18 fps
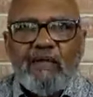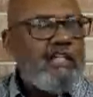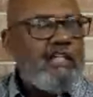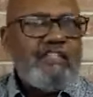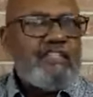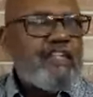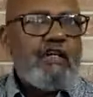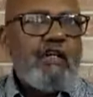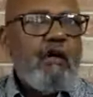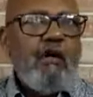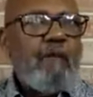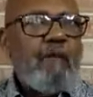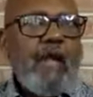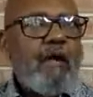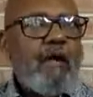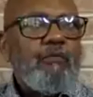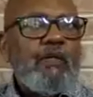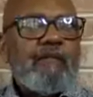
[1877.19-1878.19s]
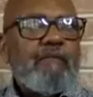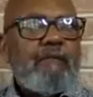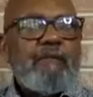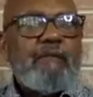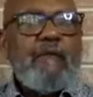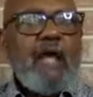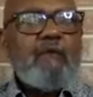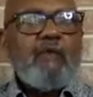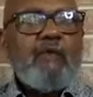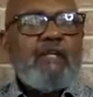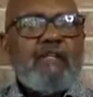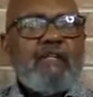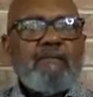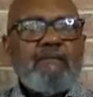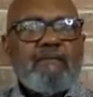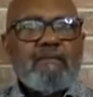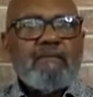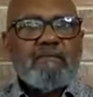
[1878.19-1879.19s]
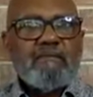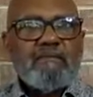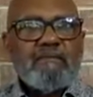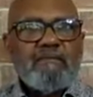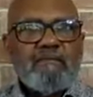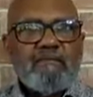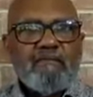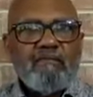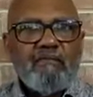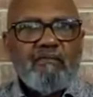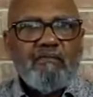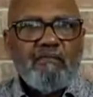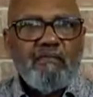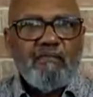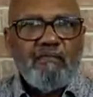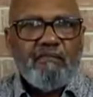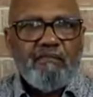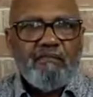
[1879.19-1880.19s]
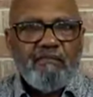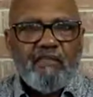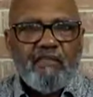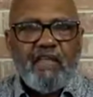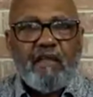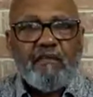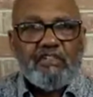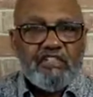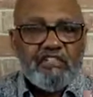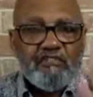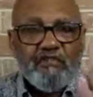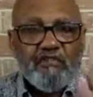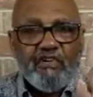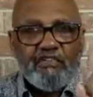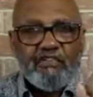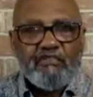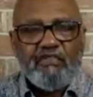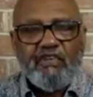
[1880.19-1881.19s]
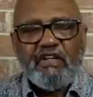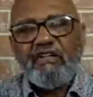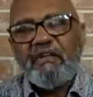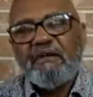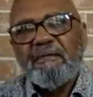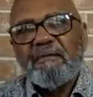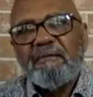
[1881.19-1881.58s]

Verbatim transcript: And he said, No, I'm not with him. I'm not with him. That was his first failure.